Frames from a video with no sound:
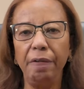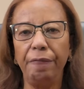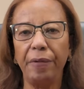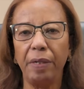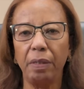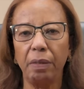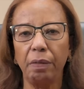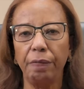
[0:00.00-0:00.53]

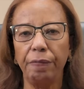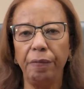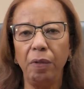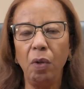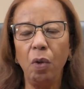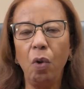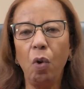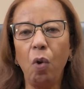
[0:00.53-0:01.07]
involve
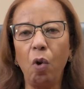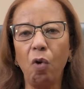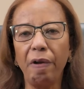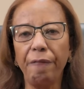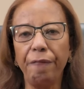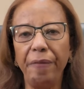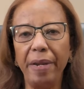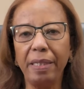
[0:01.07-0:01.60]

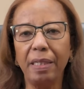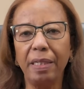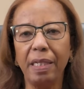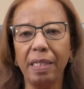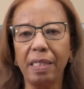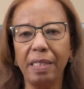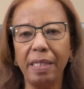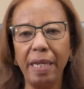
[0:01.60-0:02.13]
or affect
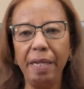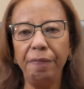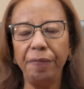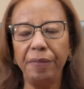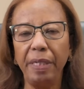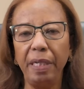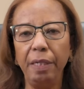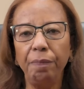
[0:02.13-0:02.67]
the
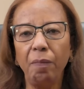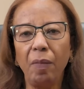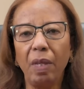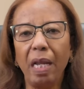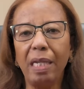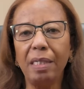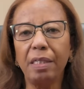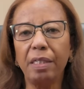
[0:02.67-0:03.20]
safety
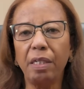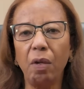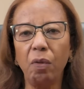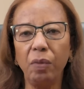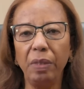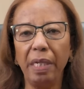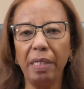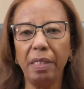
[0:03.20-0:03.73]
and
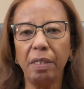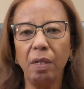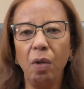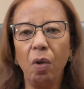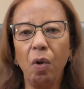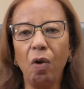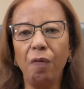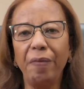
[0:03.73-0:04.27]
soundness
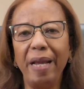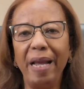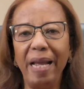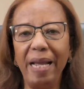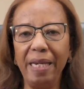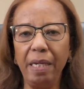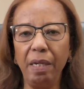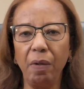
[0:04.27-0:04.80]
of
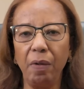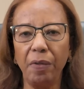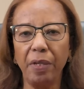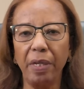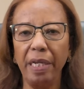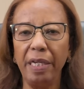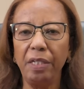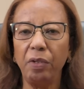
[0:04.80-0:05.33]
any
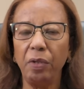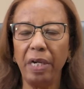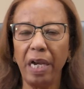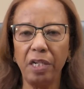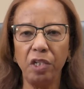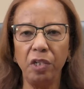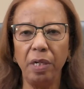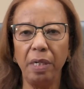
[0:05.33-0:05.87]
other
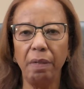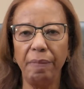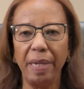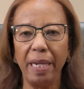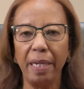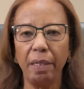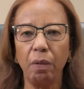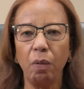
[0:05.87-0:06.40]
international
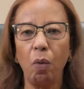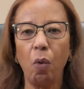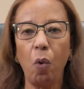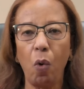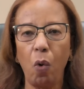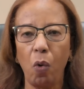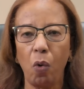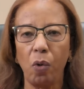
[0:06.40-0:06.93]
bank
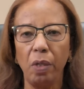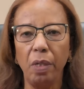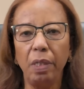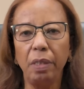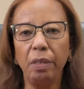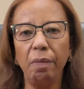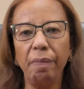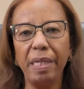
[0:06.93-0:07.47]
or
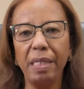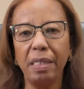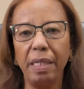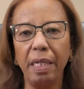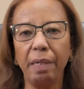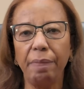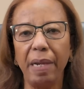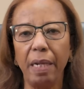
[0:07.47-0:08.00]

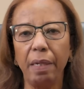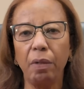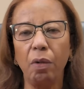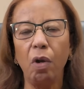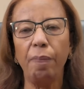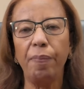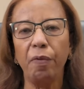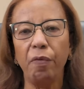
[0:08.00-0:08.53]
domestic bank
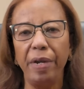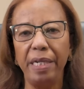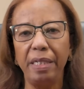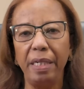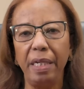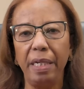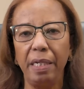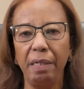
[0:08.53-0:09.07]

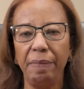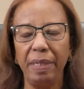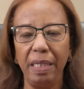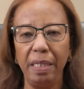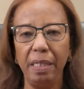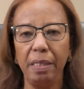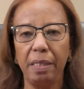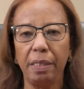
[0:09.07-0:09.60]
operating in
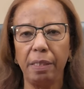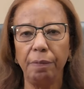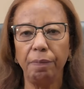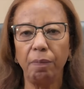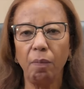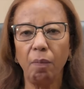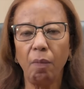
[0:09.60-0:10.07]
Belize.